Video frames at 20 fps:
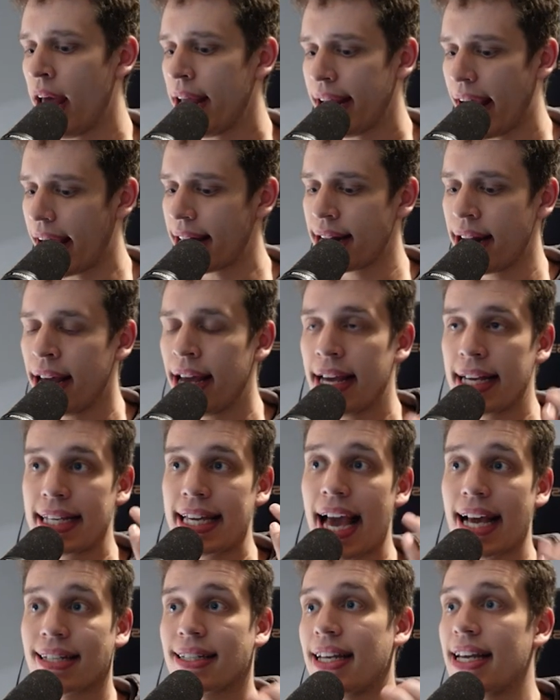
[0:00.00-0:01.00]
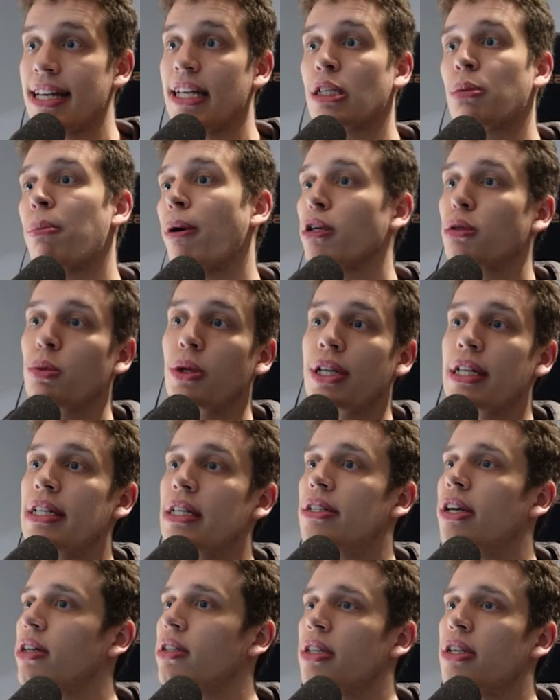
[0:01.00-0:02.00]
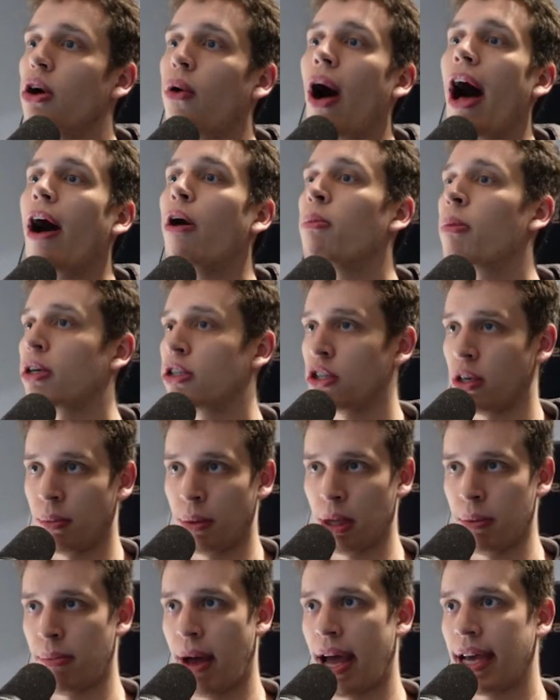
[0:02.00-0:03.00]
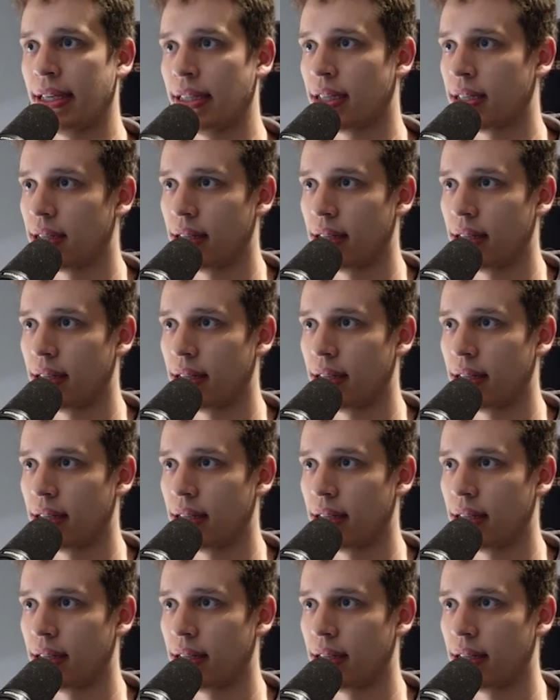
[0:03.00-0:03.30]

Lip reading: And yes, it is possible that he doesn't know how much someone mines